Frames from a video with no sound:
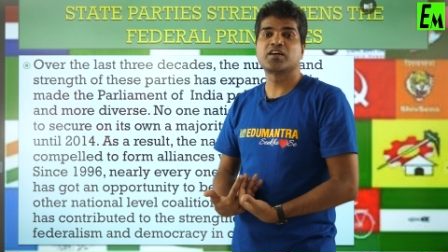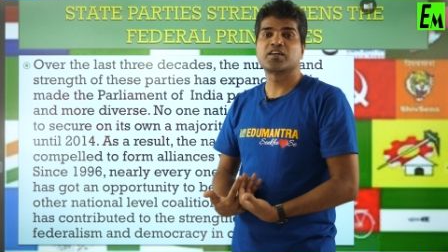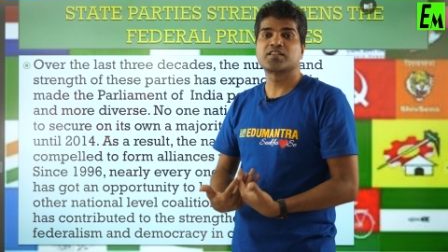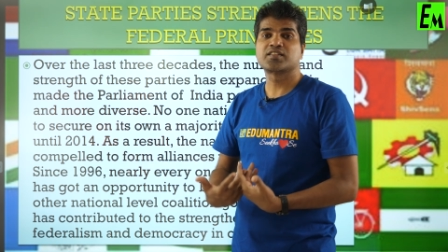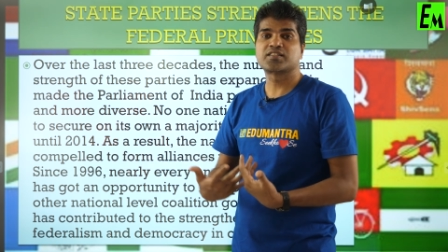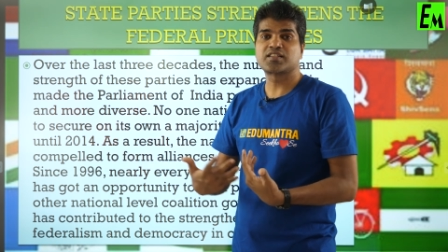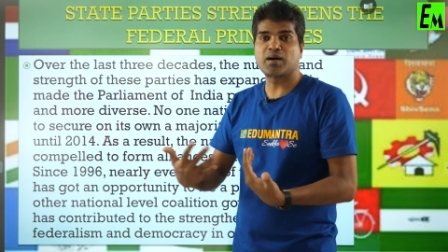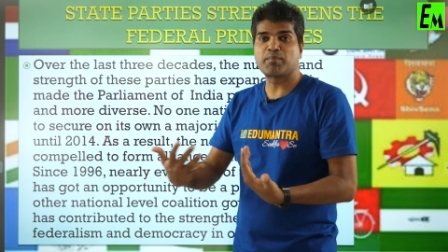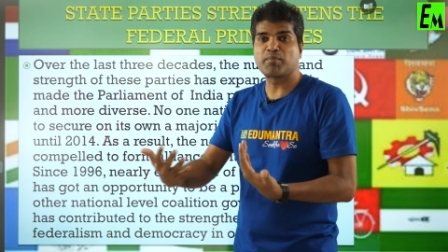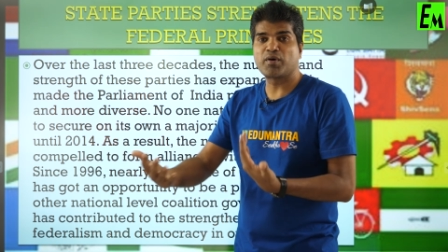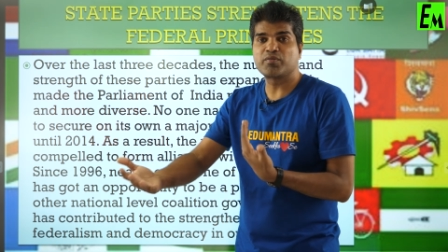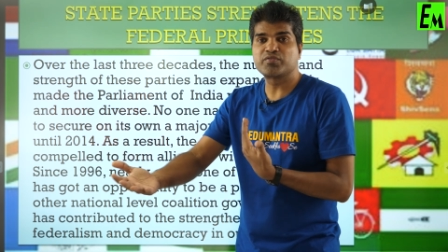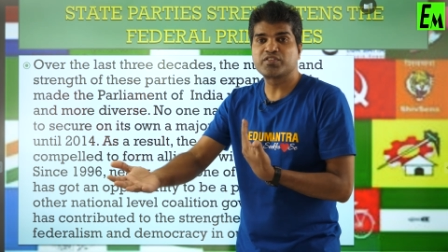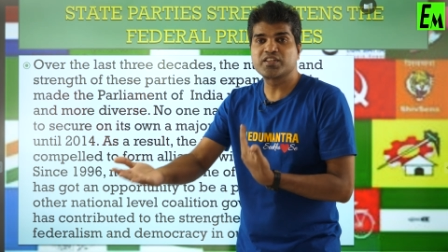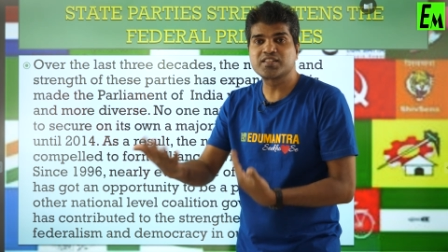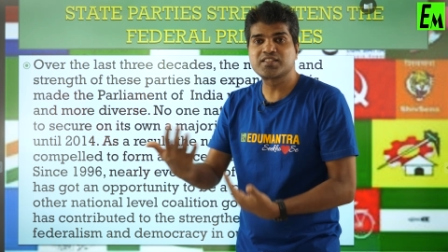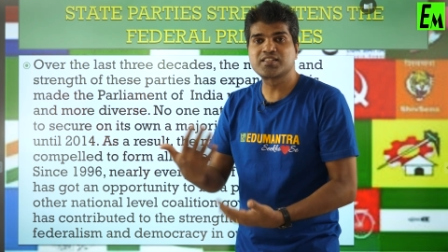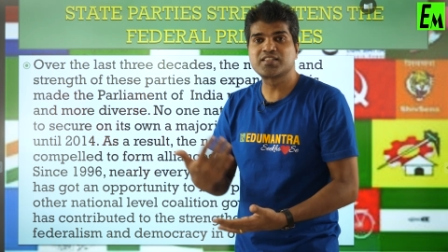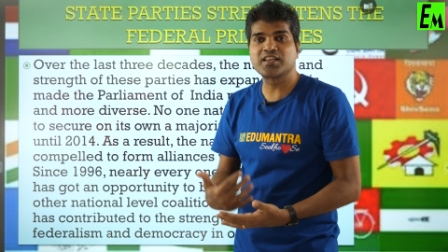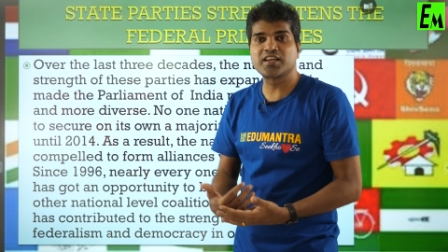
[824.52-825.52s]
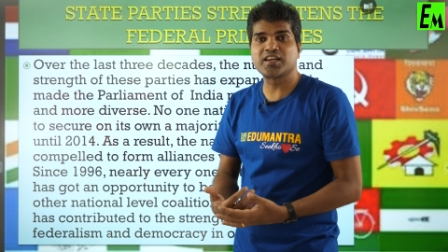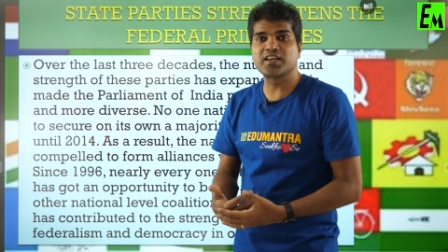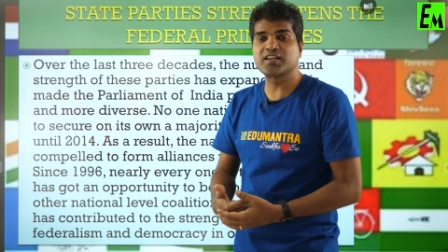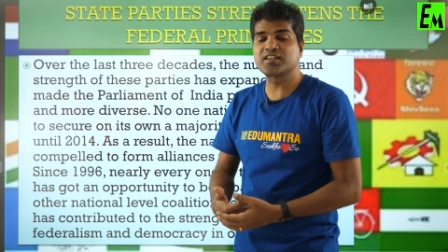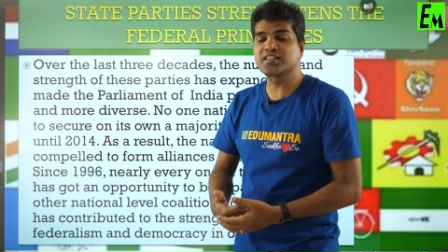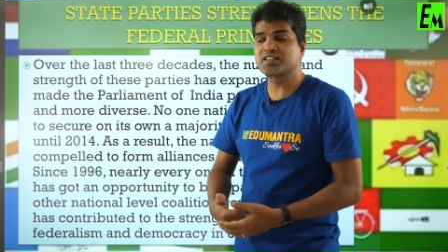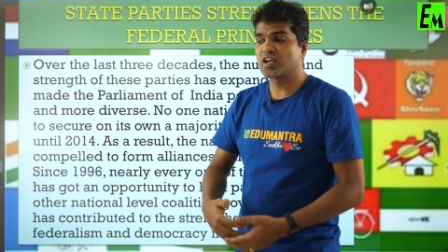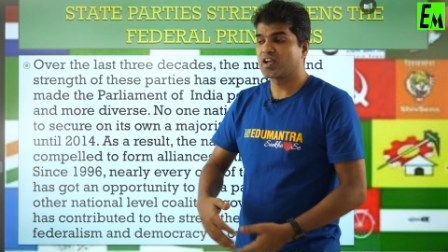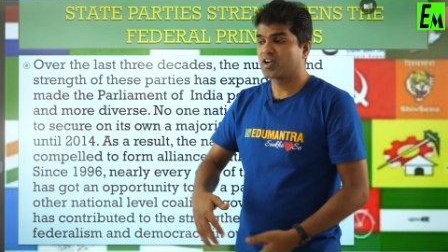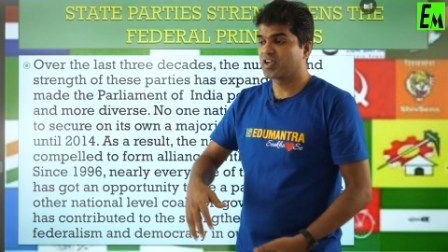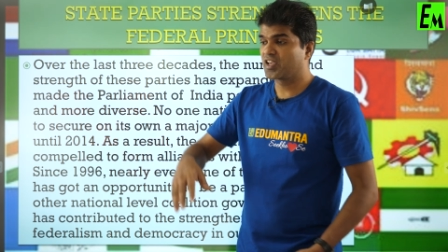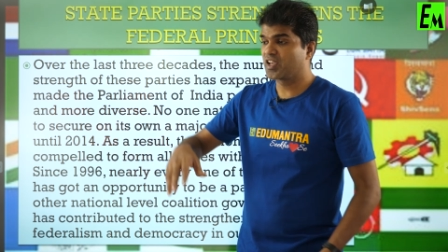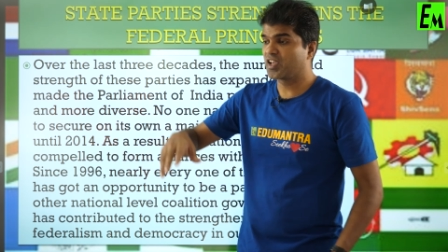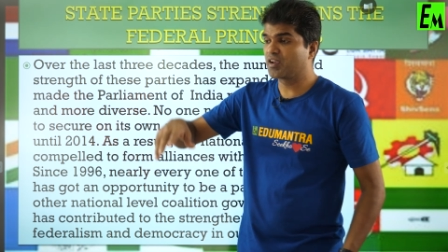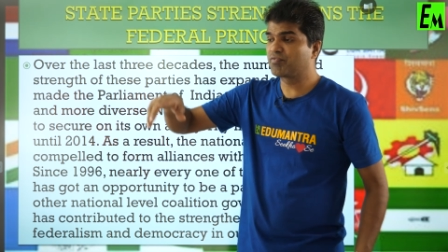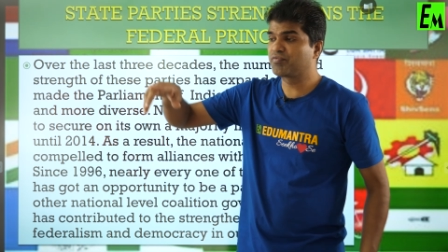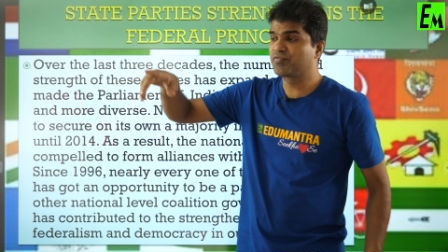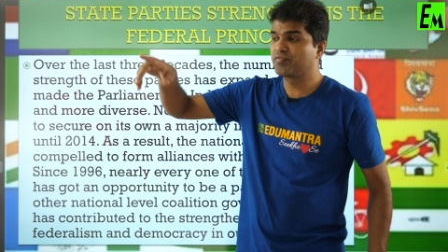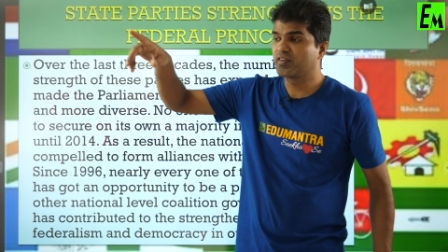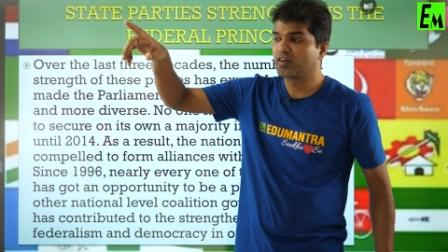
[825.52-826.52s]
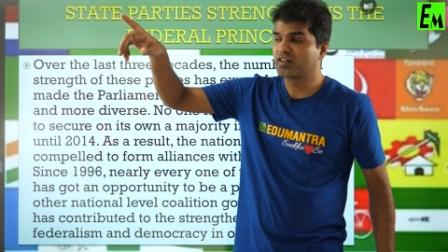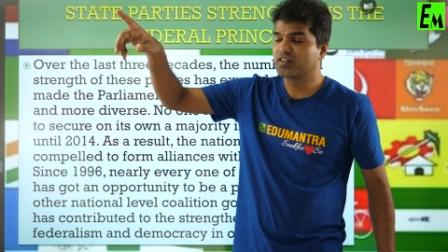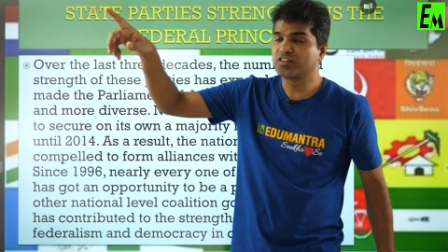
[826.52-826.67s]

some of the seats if